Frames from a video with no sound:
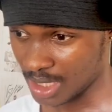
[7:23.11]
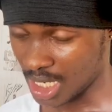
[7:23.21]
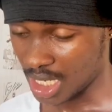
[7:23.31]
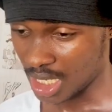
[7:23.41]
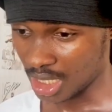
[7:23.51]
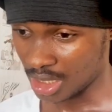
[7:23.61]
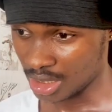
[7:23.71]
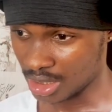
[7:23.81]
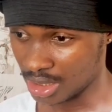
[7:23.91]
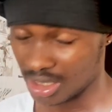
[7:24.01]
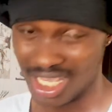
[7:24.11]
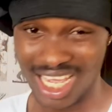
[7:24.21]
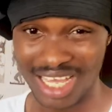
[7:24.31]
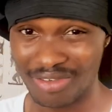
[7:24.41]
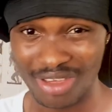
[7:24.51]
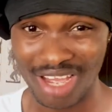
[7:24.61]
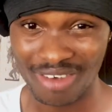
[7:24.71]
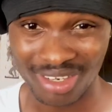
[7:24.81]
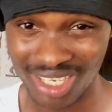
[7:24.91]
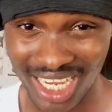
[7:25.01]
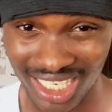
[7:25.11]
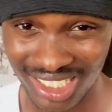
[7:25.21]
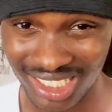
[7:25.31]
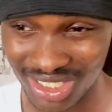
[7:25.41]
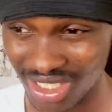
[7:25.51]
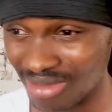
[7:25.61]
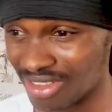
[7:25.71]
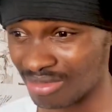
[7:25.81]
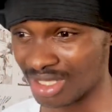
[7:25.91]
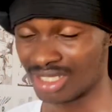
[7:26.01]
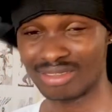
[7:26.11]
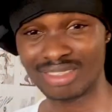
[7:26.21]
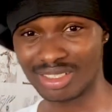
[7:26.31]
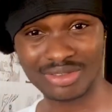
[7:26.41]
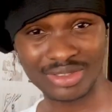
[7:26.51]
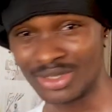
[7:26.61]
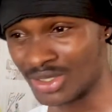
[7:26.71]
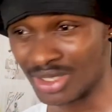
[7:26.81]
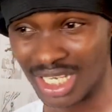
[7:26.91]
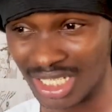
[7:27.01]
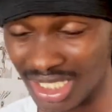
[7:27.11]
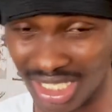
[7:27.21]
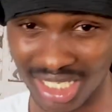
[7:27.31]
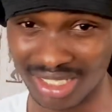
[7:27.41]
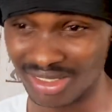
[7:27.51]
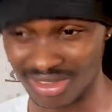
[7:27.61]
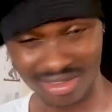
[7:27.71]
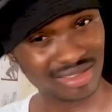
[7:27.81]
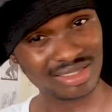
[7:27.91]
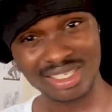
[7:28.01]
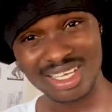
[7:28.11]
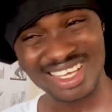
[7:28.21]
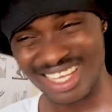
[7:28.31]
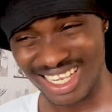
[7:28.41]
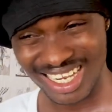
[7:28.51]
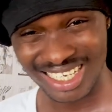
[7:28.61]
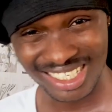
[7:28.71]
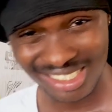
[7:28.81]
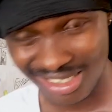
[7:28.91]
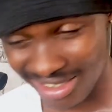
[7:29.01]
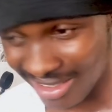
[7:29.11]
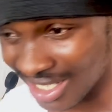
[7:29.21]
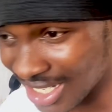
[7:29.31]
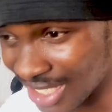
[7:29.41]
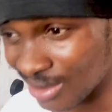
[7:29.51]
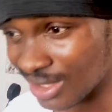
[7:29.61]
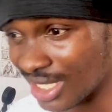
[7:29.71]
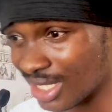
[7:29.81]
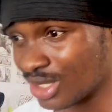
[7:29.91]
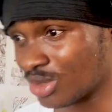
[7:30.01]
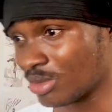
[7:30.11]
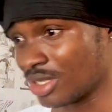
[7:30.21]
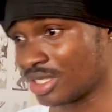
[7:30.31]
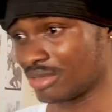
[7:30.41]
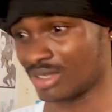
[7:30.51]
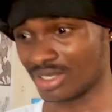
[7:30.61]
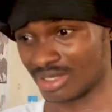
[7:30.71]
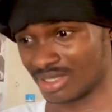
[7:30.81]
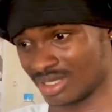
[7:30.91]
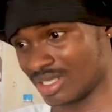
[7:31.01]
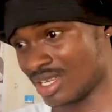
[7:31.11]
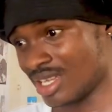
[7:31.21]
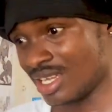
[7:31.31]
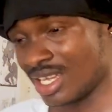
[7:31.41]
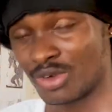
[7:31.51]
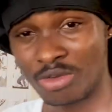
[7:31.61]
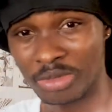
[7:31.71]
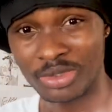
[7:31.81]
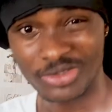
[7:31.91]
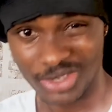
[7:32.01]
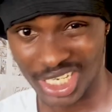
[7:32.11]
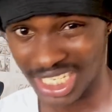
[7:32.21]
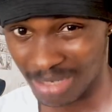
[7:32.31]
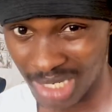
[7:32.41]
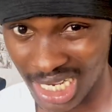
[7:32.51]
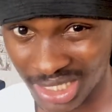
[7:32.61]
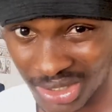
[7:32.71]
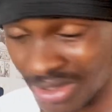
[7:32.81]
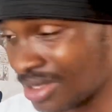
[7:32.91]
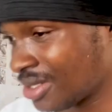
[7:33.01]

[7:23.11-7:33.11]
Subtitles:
And yeah, if you have another editing job for me, if you know someone that needs an editor, I can edit, alright? I don't say it too much because I don't want people to forget that I'm an actor.